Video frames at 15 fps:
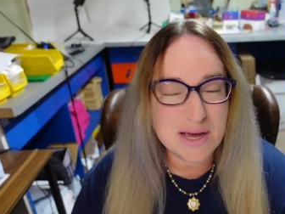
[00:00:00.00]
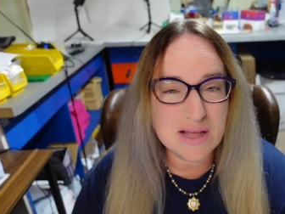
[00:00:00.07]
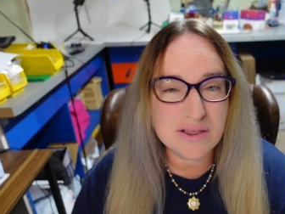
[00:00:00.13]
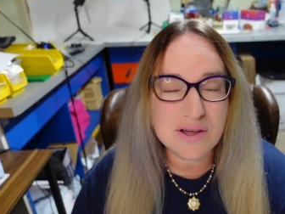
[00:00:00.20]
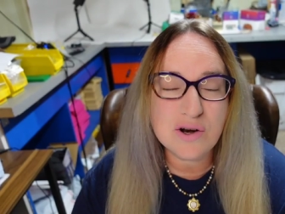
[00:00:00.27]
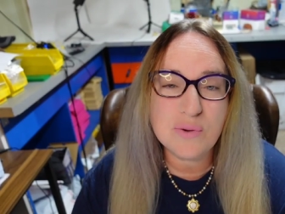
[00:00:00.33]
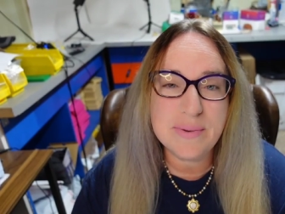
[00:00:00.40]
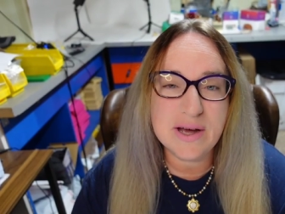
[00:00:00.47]
be a
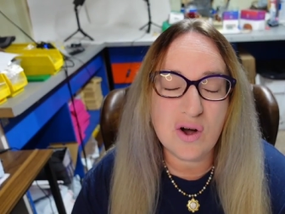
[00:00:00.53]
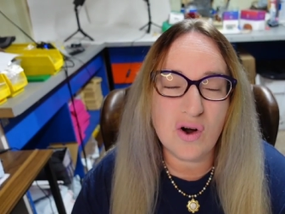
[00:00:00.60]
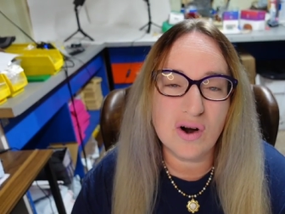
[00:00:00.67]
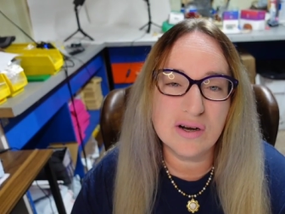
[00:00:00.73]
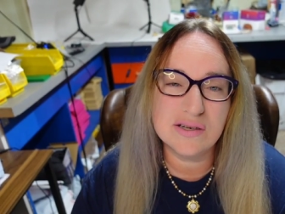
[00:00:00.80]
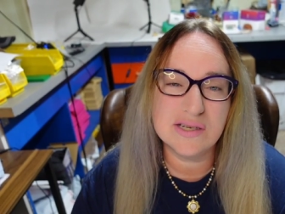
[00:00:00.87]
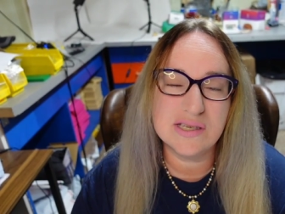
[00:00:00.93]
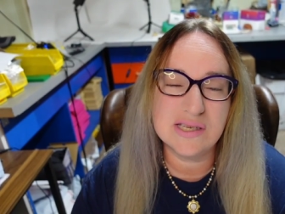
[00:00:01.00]
little bit
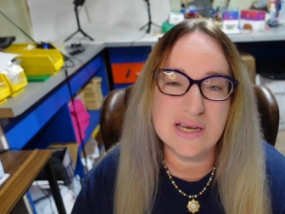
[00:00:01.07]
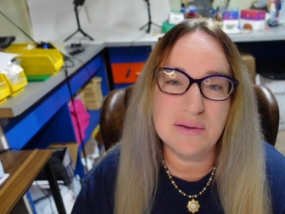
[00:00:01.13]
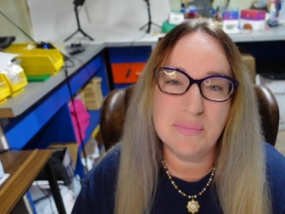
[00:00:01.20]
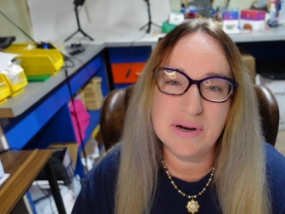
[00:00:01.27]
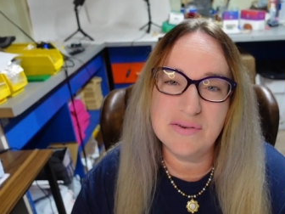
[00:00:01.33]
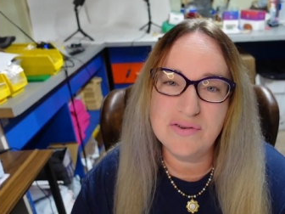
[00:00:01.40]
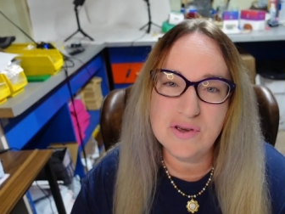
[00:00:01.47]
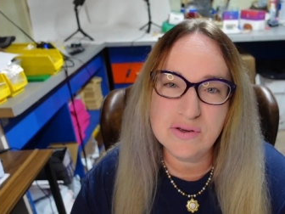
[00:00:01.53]
hard to see,
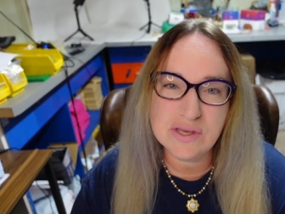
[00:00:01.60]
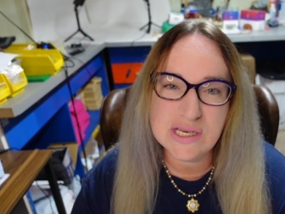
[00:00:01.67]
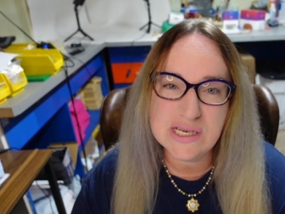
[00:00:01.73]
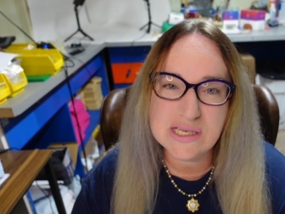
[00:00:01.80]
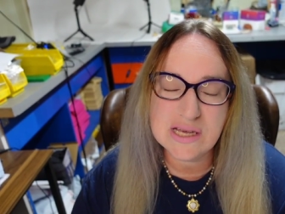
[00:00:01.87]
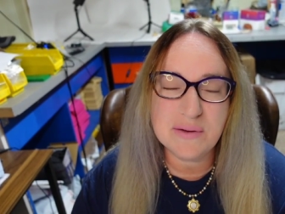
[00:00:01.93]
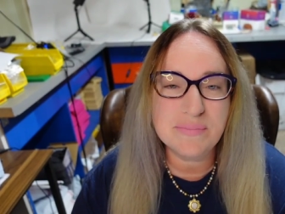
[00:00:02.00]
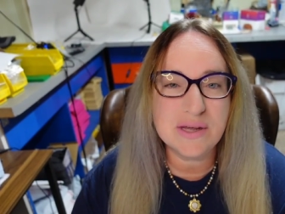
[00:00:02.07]
but if you see
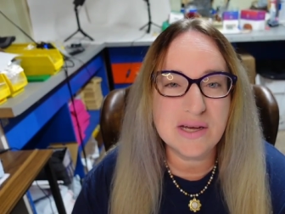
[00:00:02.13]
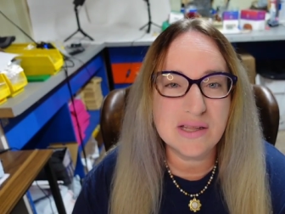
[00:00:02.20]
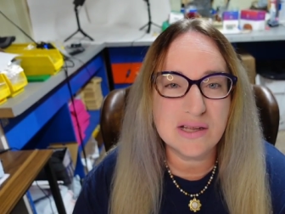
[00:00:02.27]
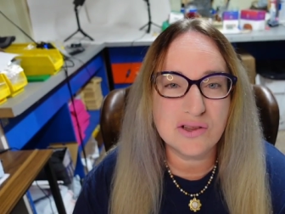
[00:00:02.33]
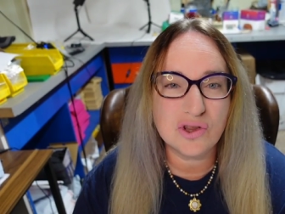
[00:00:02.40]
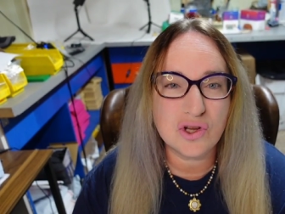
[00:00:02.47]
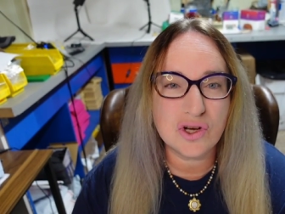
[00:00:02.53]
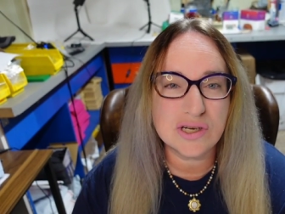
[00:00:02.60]
something
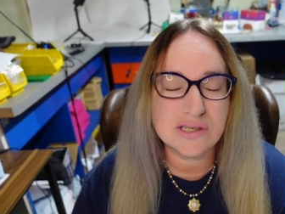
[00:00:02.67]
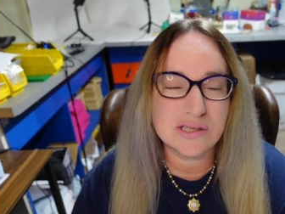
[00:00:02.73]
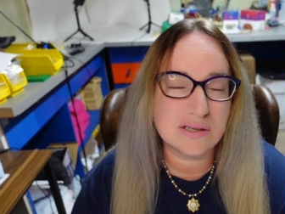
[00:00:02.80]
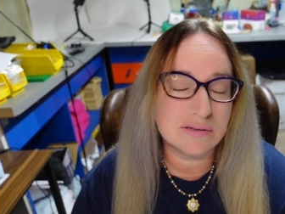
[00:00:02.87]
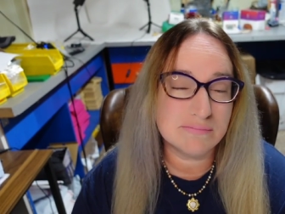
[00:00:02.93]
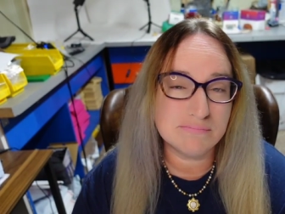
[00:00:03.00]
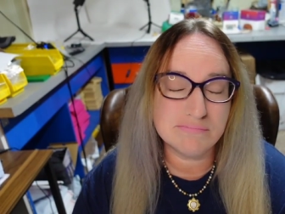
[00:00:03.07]
that looks